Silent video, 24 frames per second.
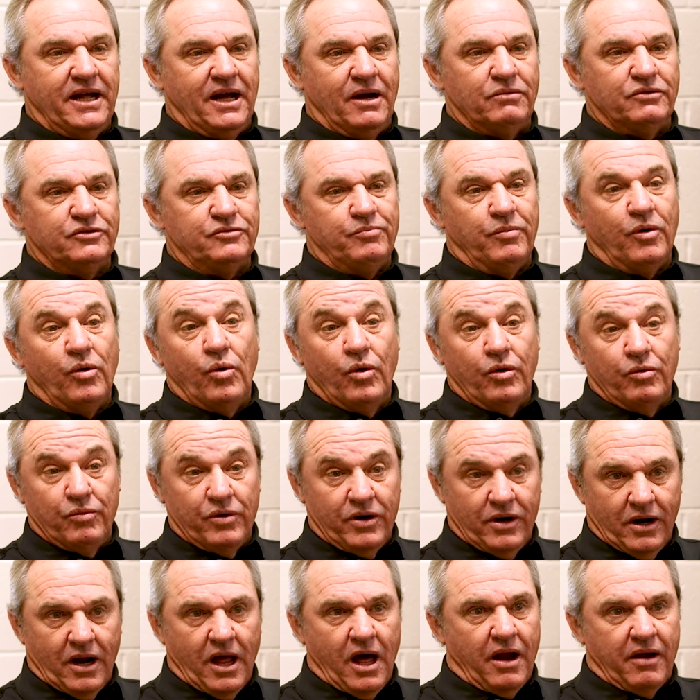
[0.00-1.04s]
I was born
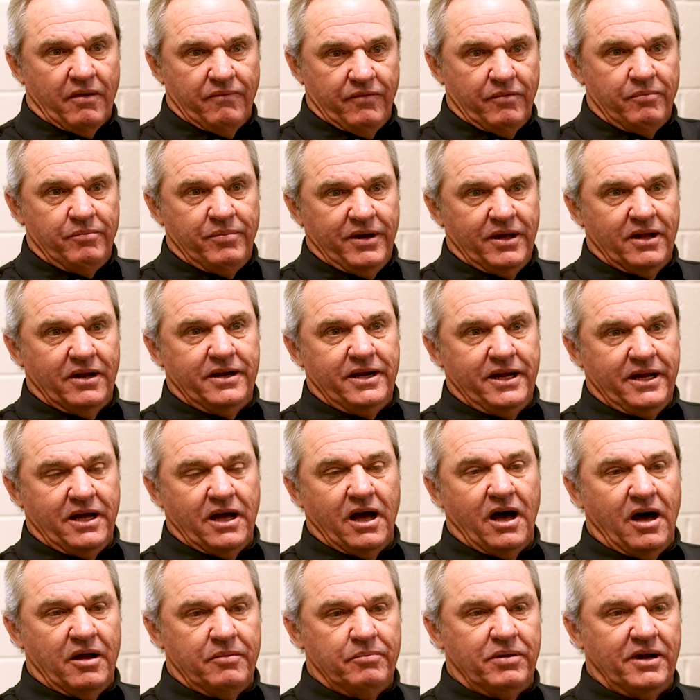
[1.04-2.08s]
with a lot of ability.
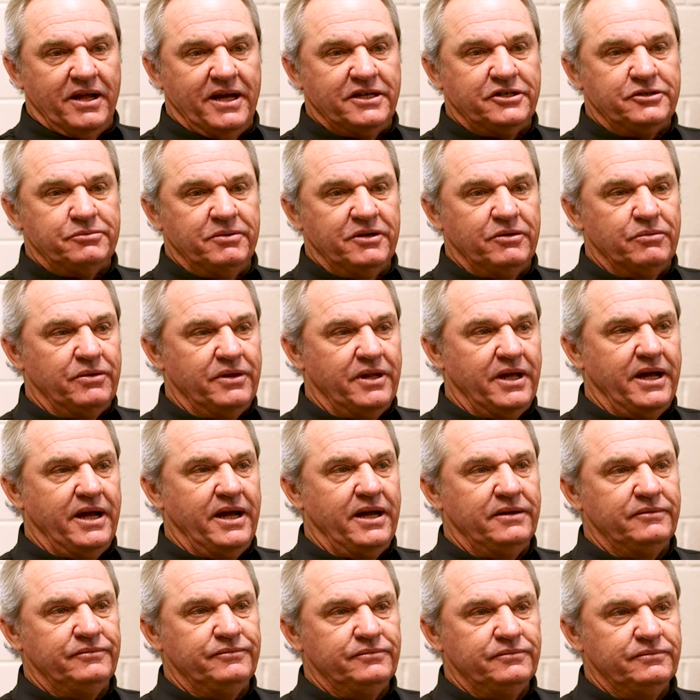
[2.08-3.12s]
God blessed me with
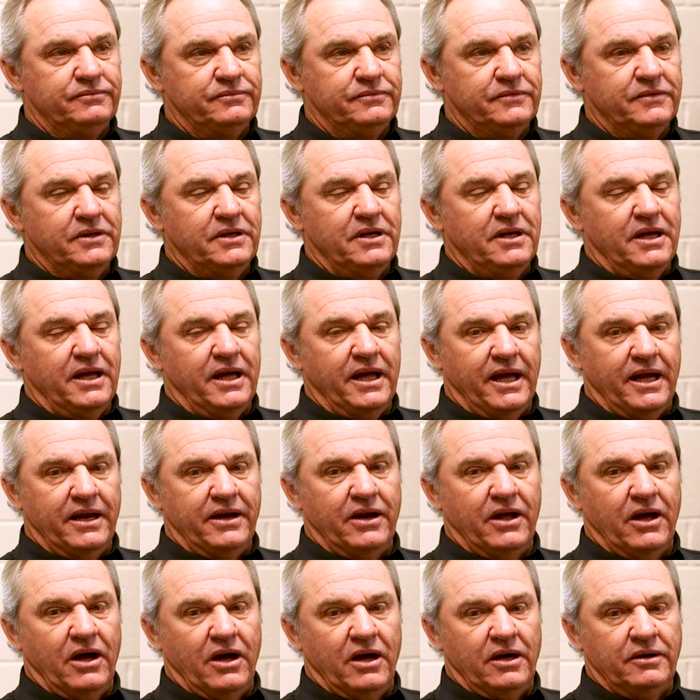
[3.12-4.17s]
that.
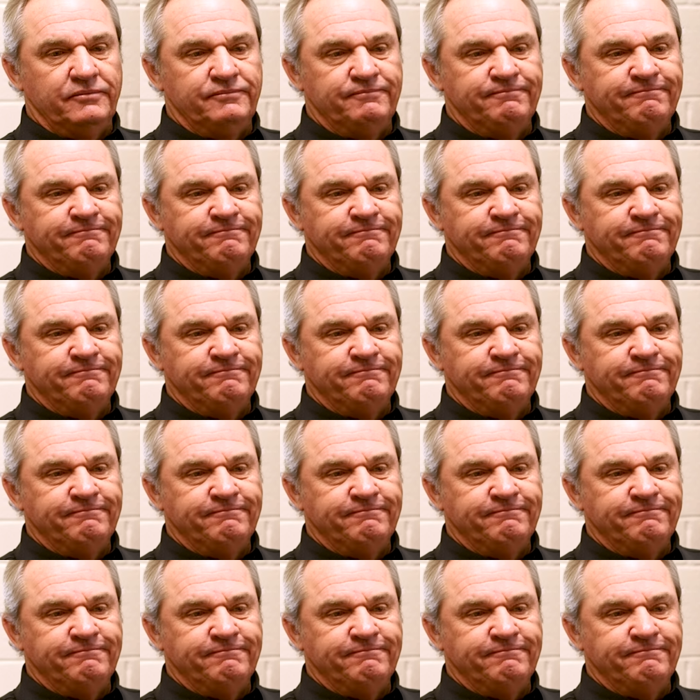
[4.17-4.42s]
And uh,